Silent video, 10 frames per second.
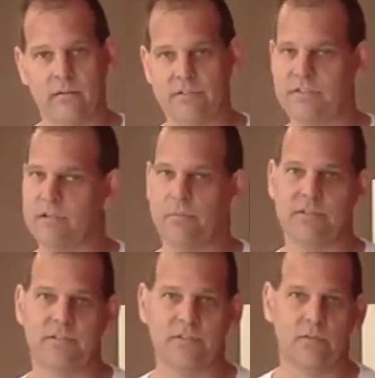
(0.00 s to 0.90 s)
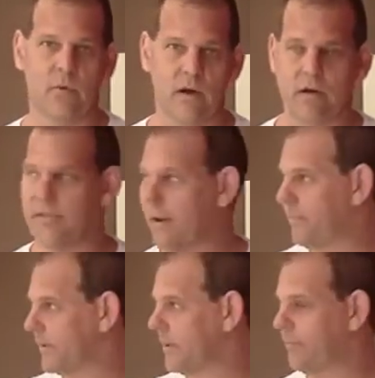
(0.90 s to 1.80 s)
just simple distilled water
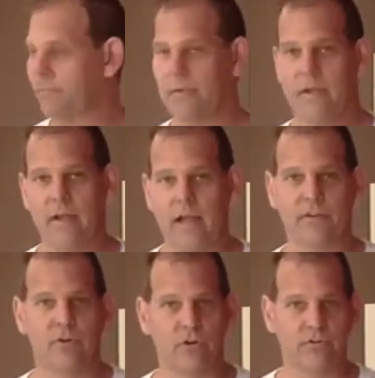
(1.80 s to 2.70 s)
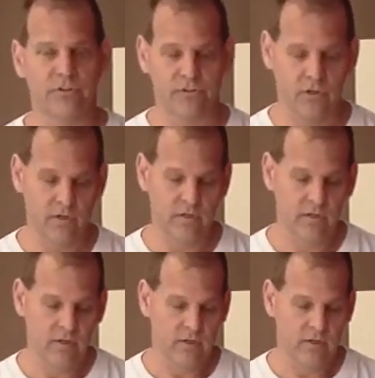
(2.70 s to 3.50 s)
picked up at the grocery store.